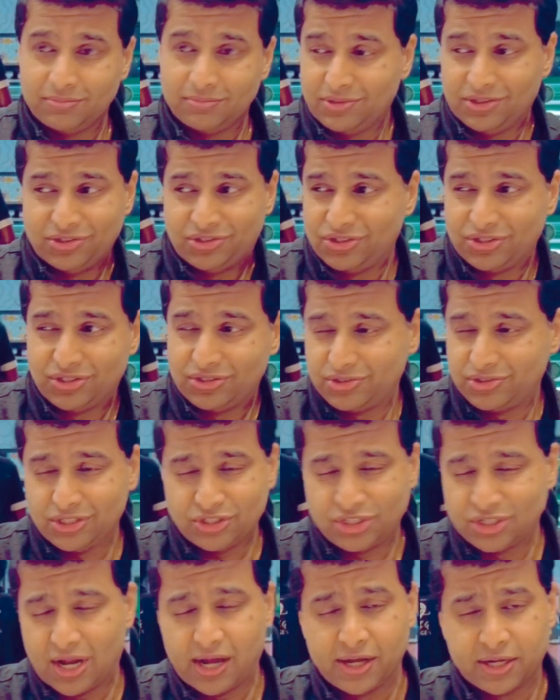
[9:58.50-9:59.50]
this is
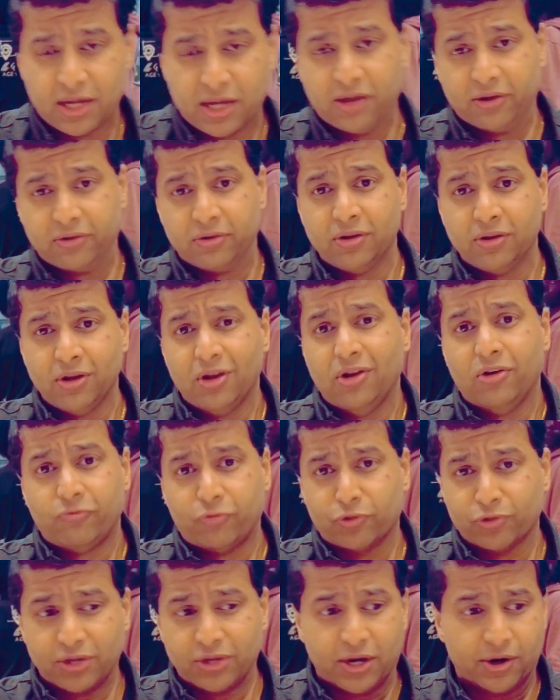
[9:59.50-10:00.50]
such an icon
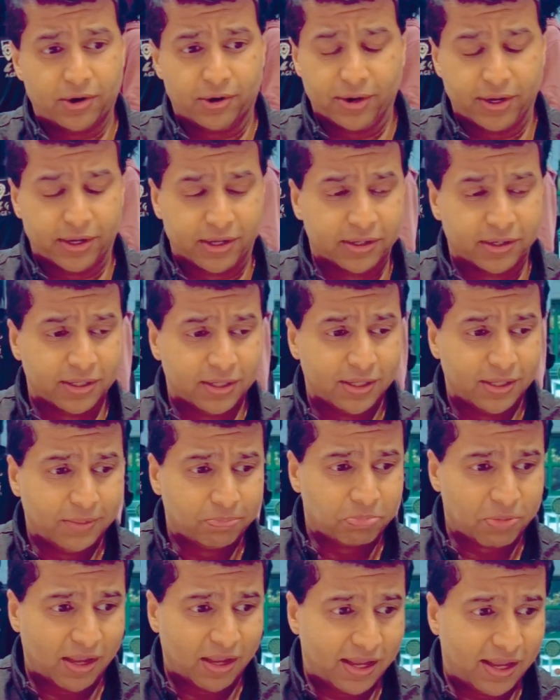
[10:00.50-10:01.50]
for the area.
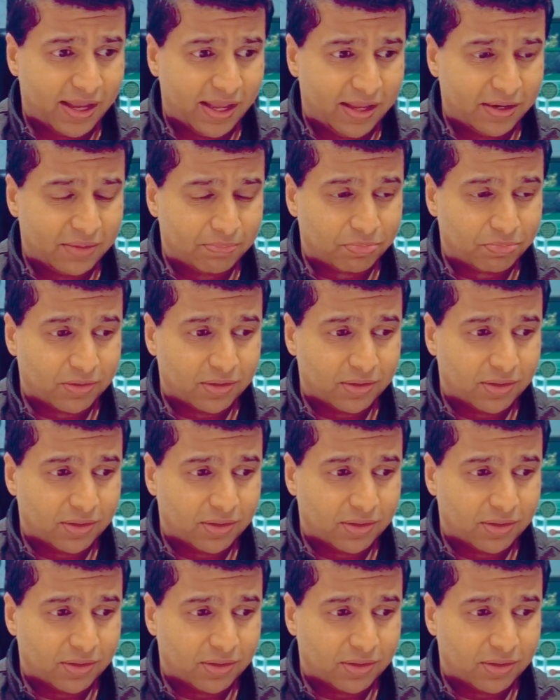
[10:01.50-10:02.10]
And